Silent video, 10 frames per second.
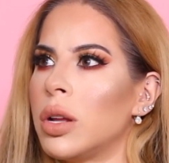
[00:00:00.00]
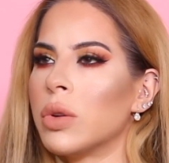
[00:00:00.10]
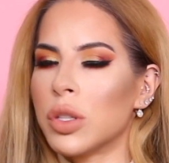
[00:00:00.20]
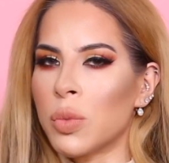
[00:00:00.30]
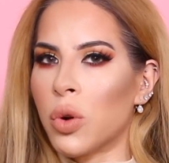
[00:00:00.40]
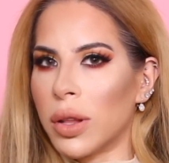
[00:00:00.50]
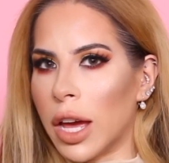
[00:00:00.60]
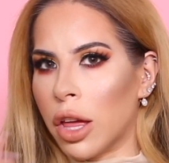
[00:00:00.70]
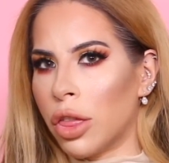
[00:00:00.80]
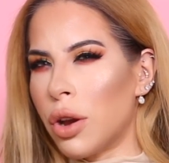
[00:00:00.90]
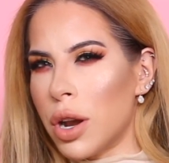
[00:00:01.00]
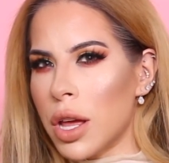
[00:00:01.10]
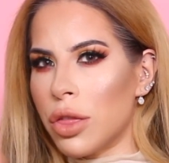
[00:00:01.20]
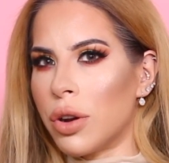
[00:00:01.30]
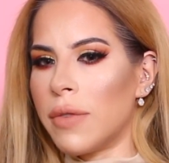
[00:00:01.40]
it was more like
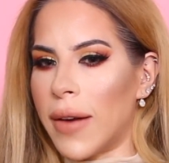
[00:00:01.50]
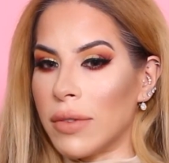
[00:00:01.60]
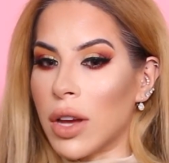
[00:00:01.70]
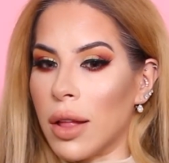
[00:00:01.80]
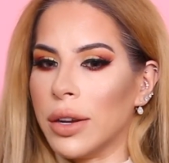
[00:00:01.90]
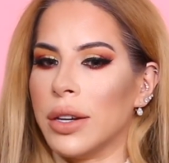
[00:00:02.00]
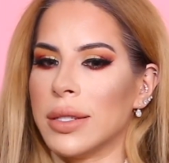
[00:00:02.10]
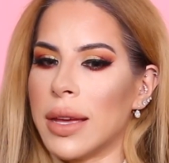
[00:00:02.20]
$35.